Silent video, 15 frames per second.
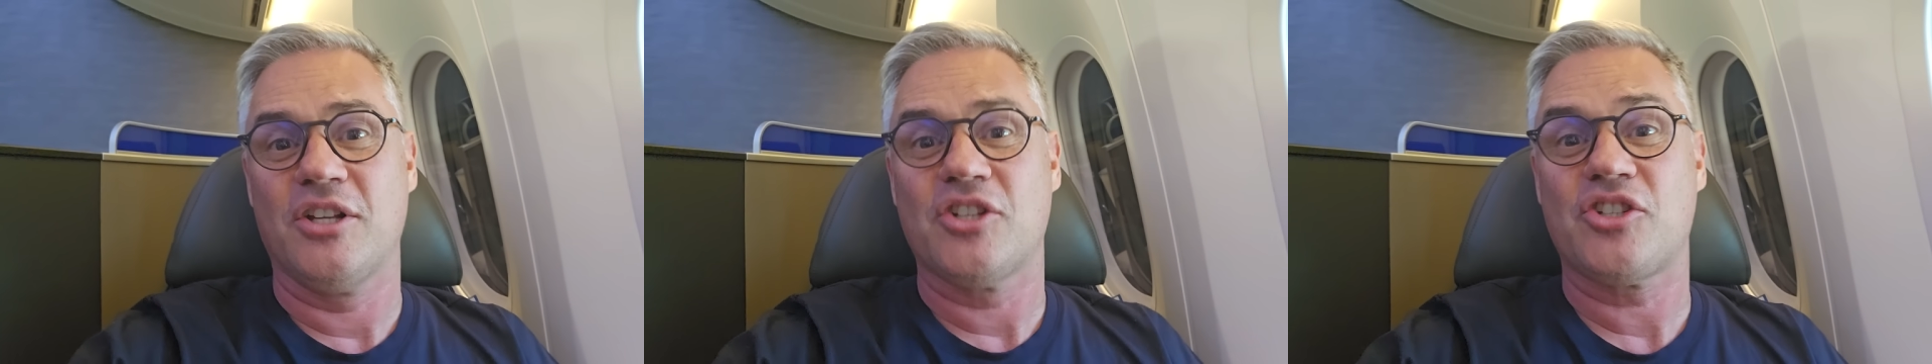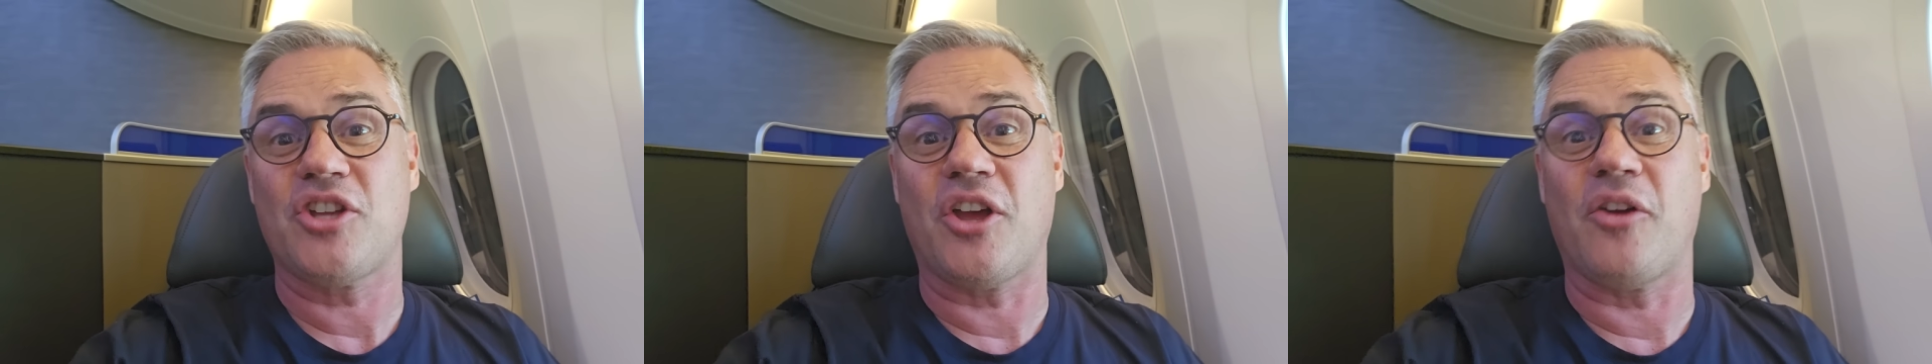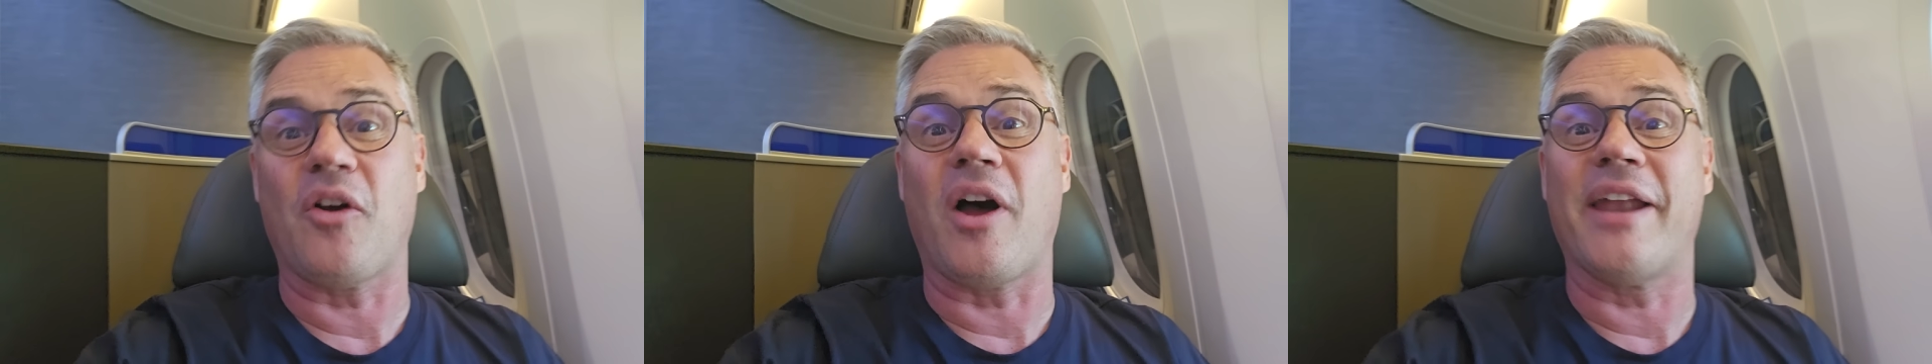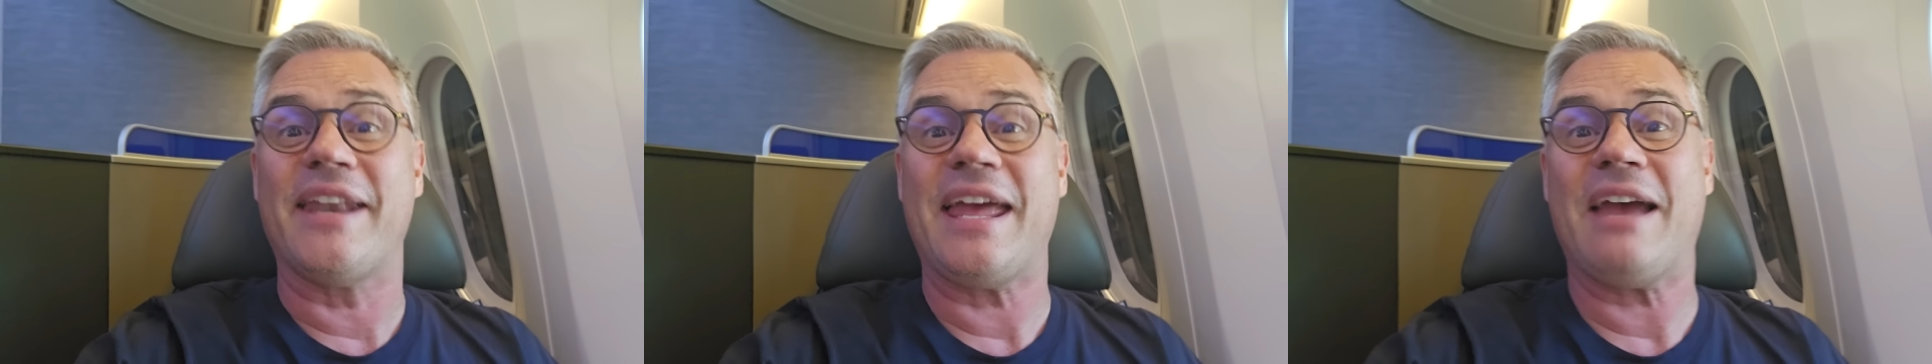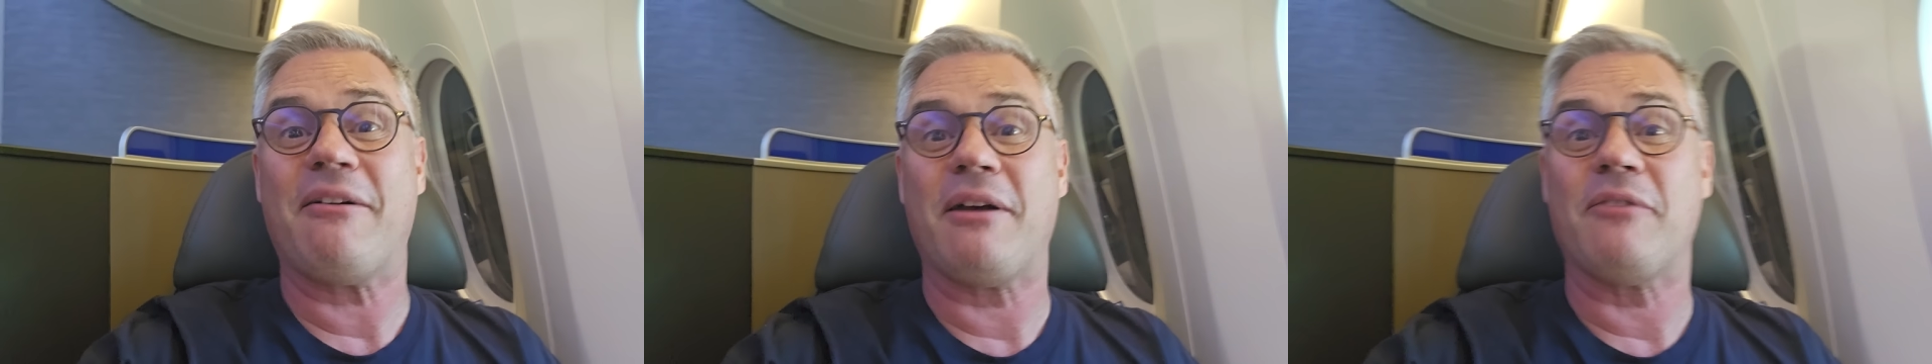So I
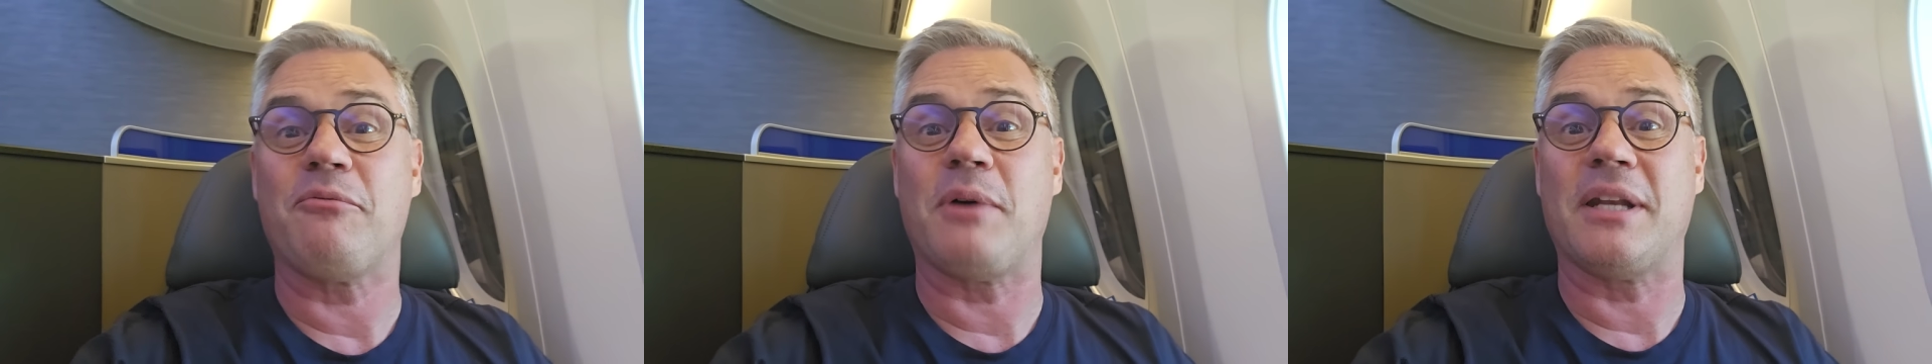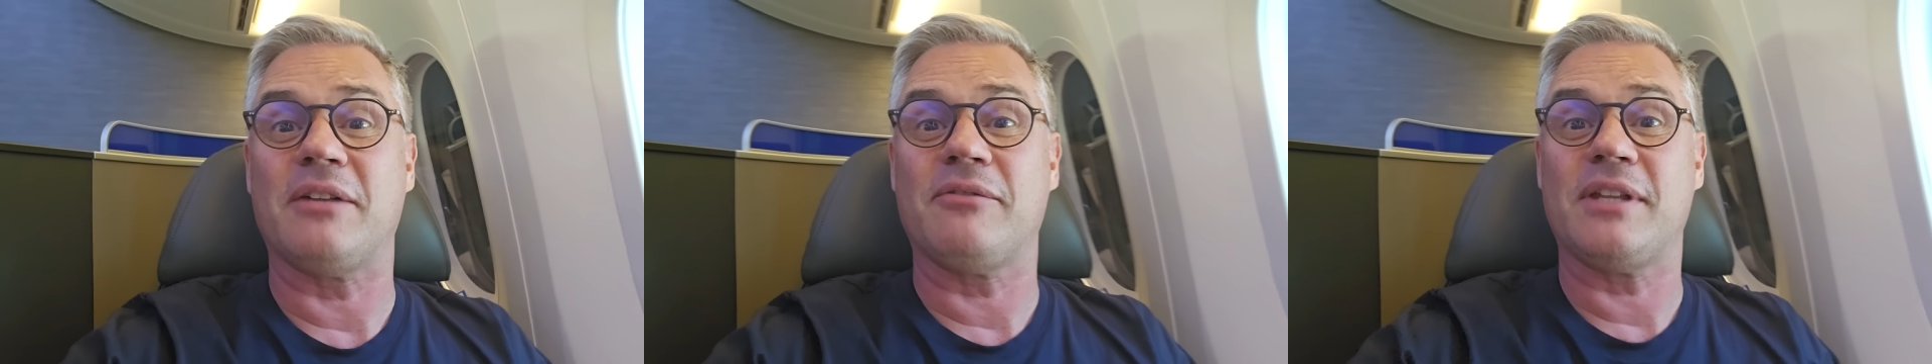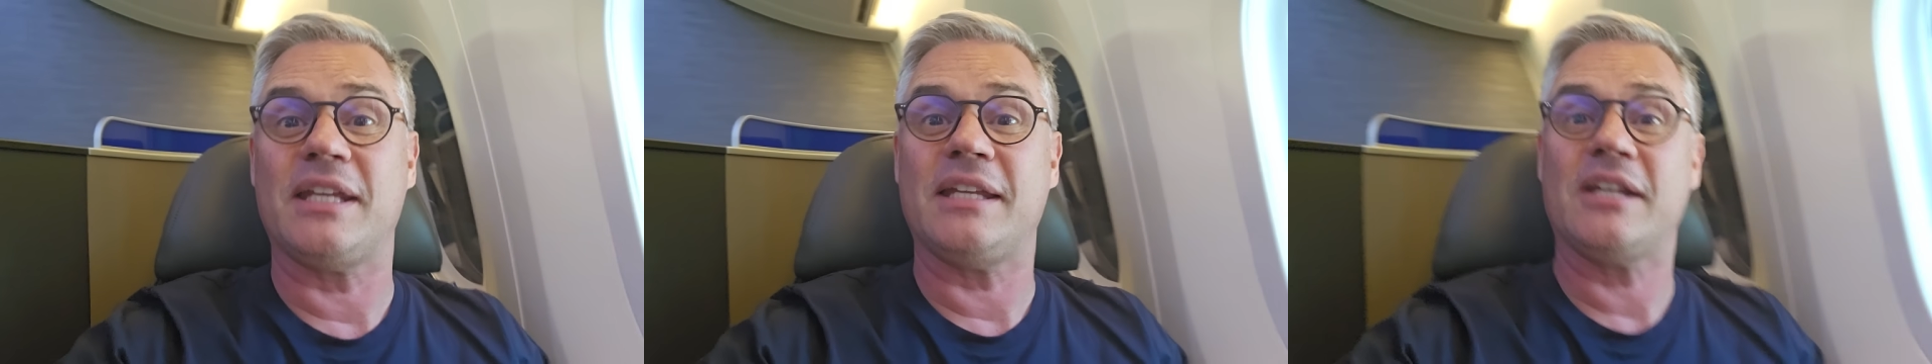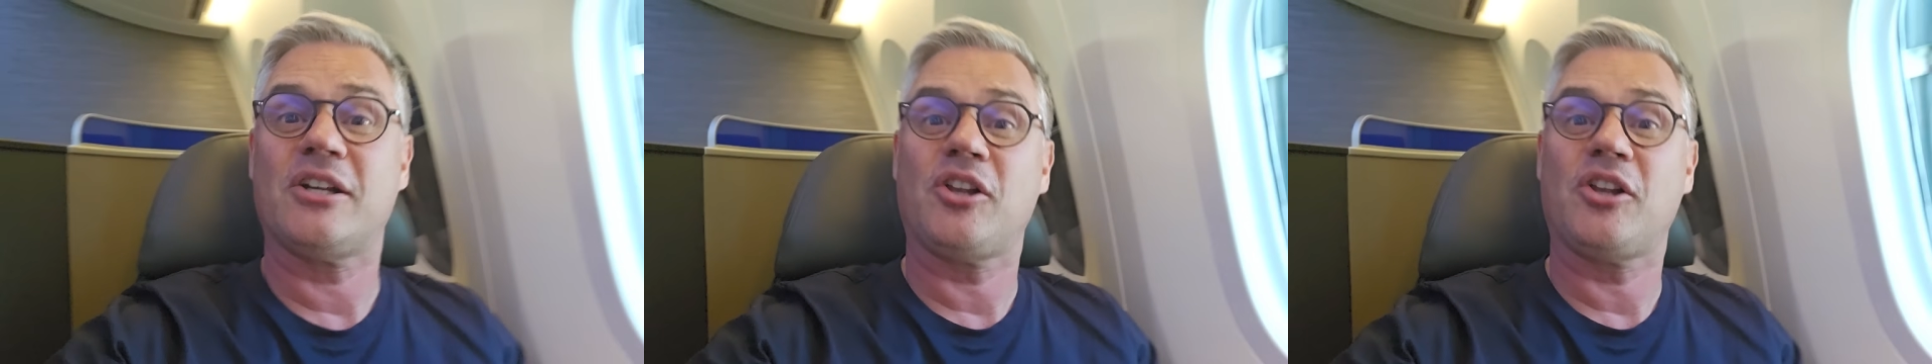now have one of the